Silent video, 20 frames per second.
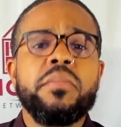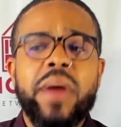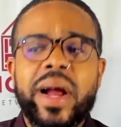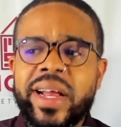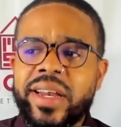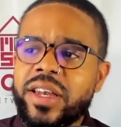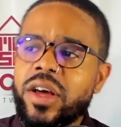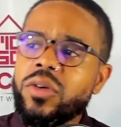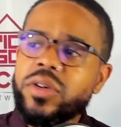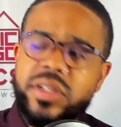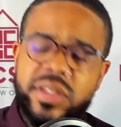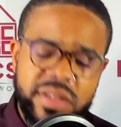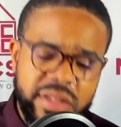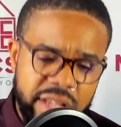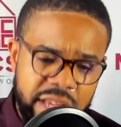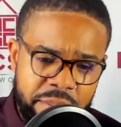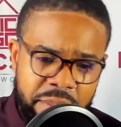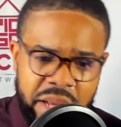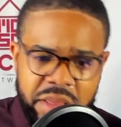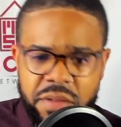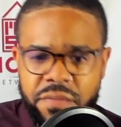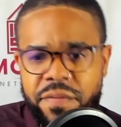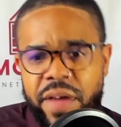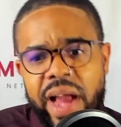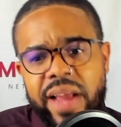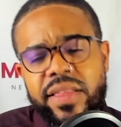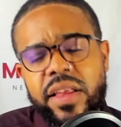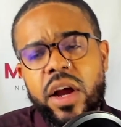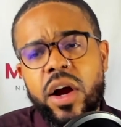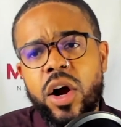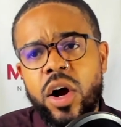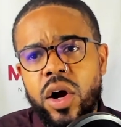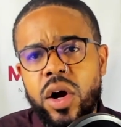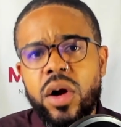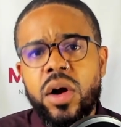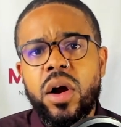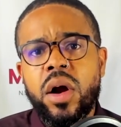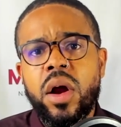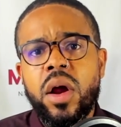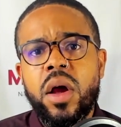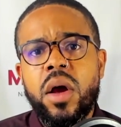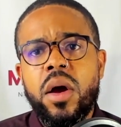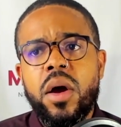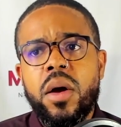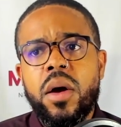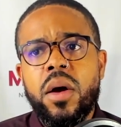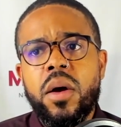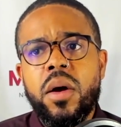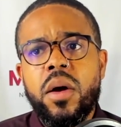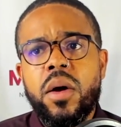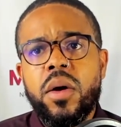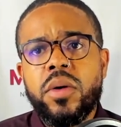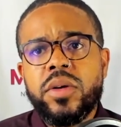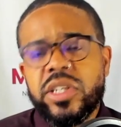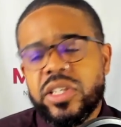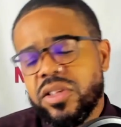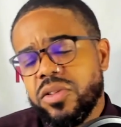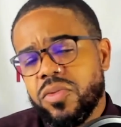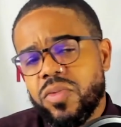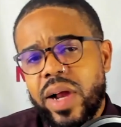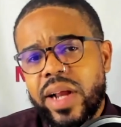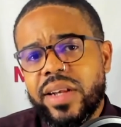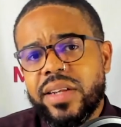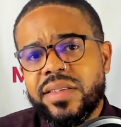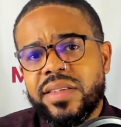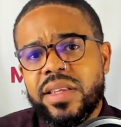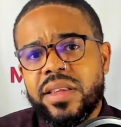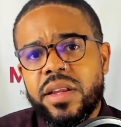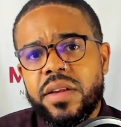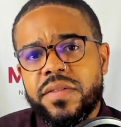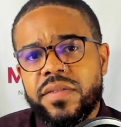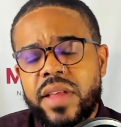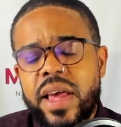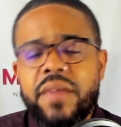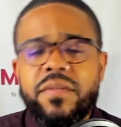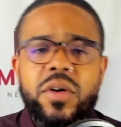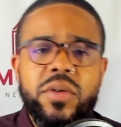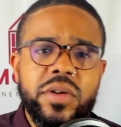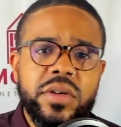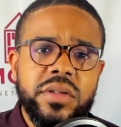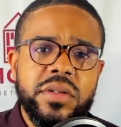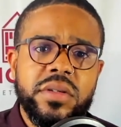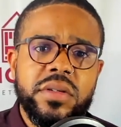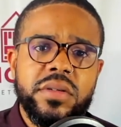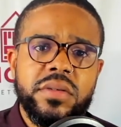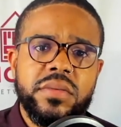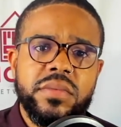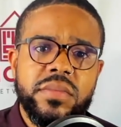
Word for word: braggadociously about the fact that her, she's direct descendant of slave owners.